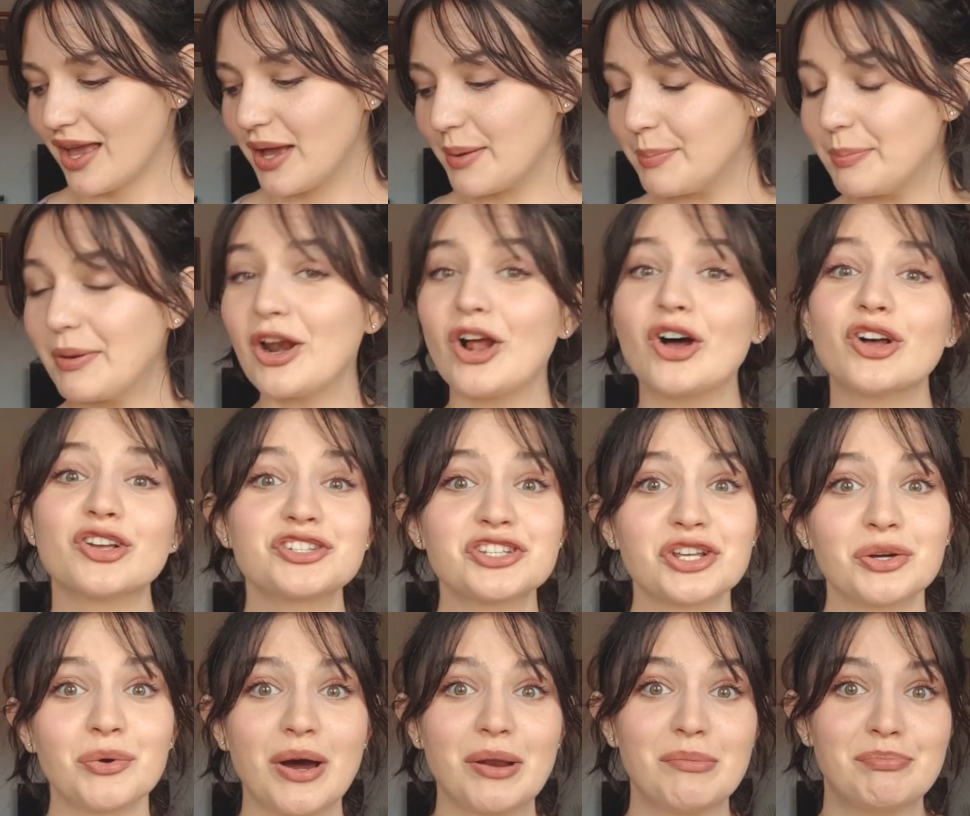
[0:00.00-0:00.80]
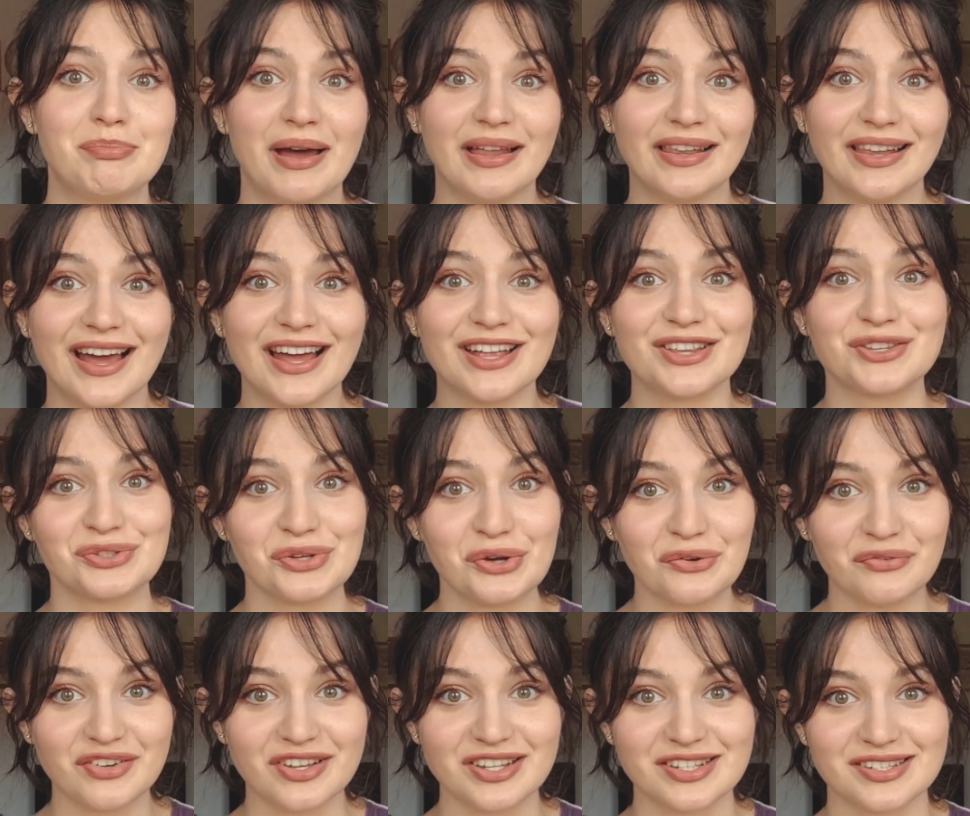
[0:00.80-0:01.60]
But also on Bella and
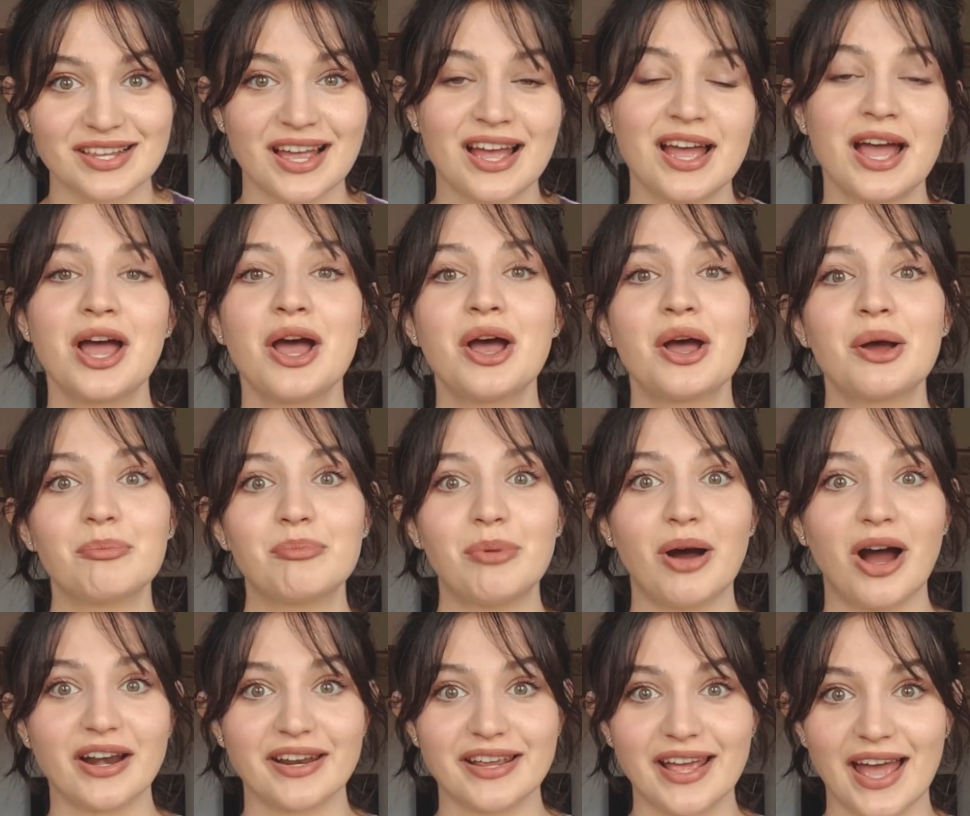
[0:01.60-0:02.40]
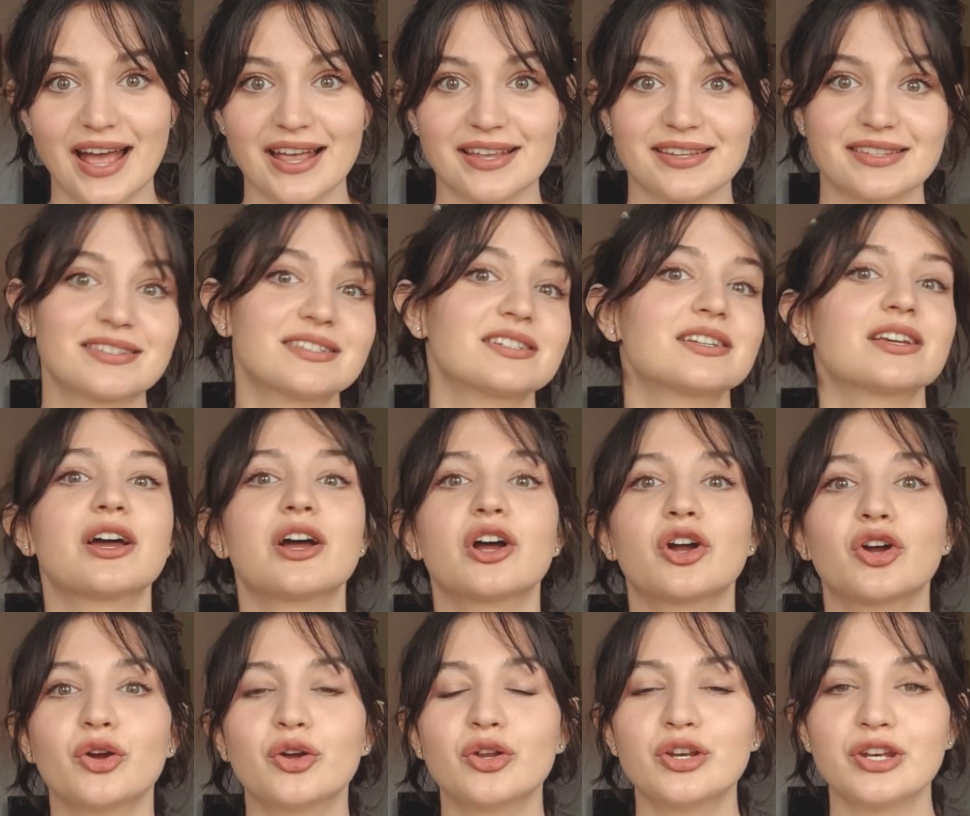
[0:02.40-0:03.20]
Sophie's podcast
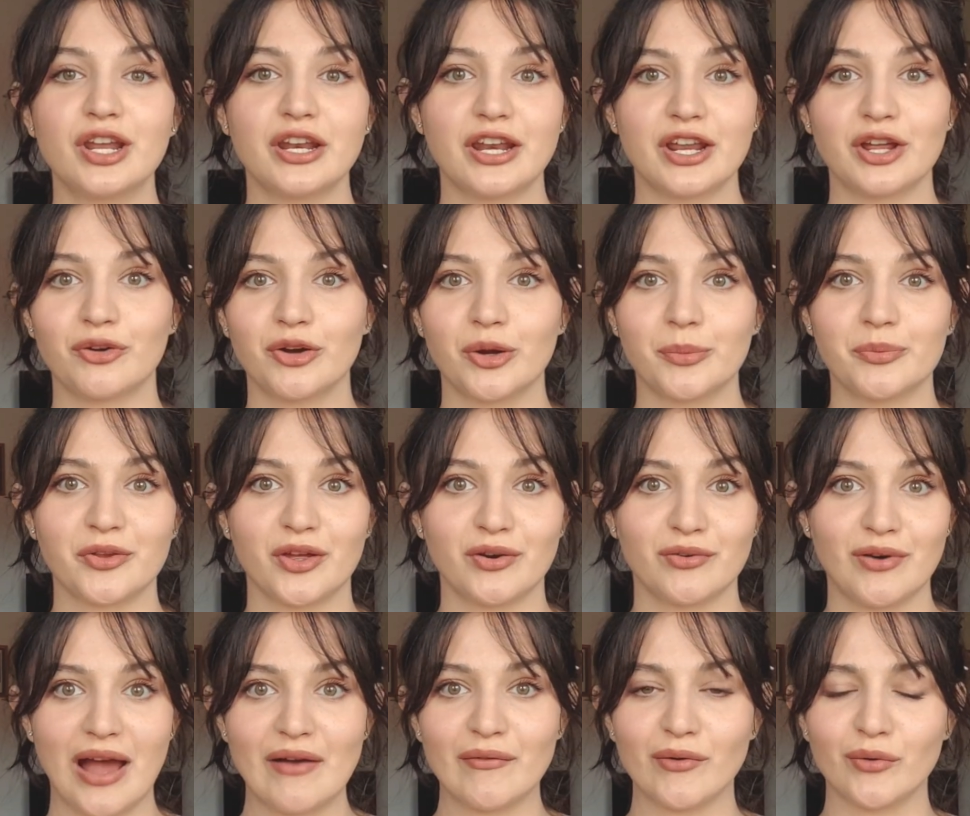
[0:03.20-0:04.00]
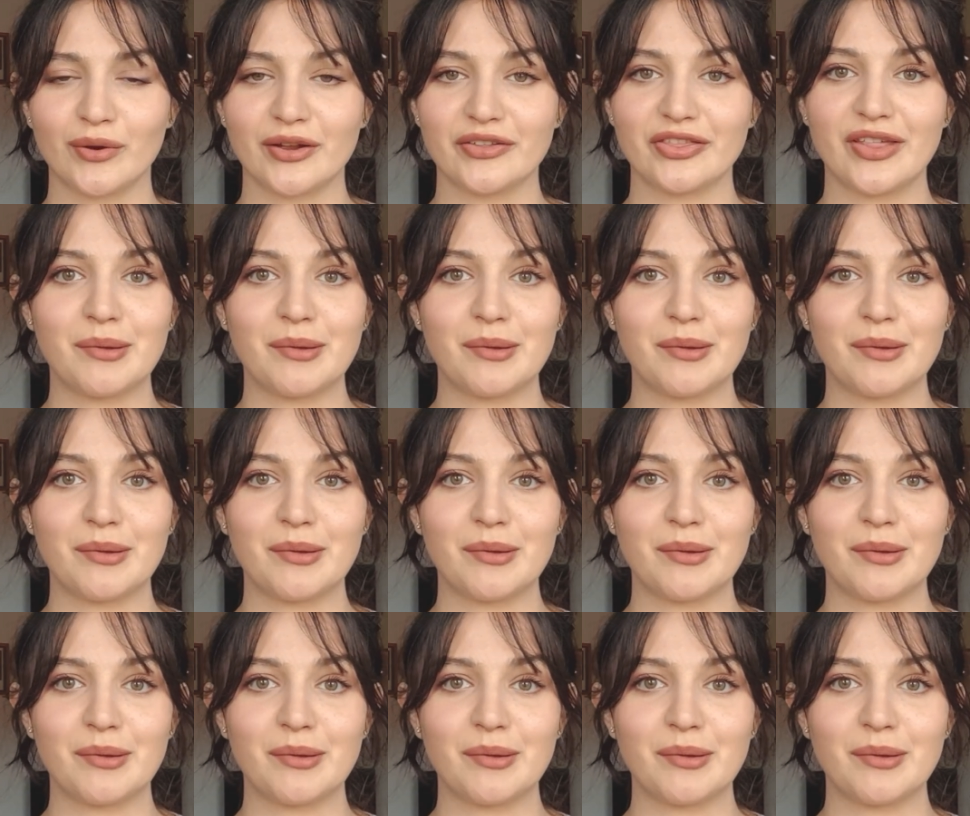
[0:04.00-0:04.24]
knitting groups on Ravelry.